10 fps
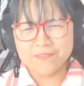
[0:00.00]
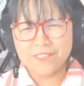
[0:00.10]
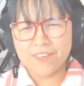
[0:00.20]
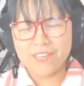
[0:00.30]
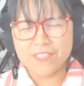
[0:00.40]

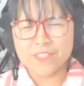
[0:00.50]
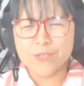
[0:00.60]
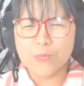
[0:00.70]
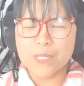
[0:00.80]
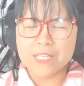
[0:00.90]
All right, because
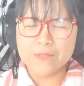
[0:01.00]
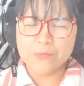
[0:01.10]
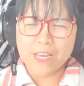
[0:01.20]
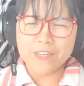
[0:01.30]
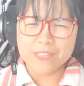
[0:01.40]
nobody,
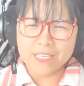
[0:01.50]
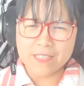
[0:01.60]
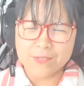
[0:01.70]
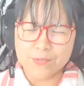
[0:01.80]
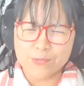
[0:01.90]

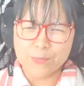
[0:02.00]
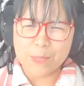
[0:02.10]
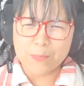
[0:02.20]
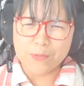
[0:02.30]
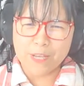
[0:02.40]
rarely do
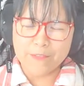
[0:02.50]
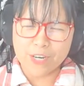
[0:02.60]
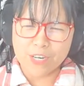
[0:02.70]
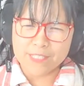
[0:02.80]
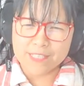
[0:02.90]
people have
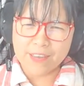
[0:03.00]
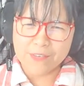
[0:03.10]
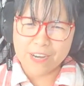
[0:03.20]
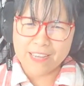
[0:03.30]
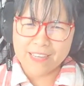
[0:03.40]
cars there,
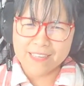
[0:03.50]
right?